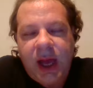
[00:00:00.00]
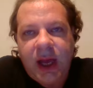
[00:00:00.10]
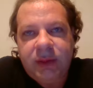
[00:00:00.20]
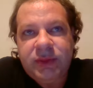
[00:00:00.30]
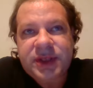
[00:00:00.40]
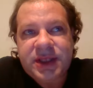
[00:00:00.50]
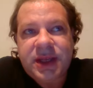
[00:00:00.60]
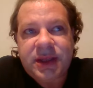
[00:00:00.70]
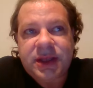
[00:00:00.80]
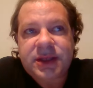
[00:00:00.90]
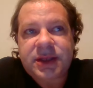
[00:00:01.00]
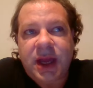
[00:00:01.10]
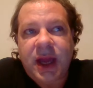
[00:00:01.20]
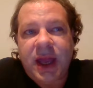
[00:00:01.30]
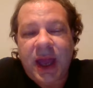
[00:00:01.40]
I will say this
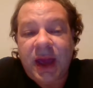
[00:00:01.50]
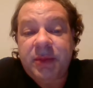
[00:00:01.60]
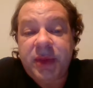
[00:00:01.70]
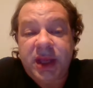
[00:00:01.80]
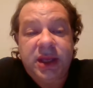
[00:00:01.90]
I am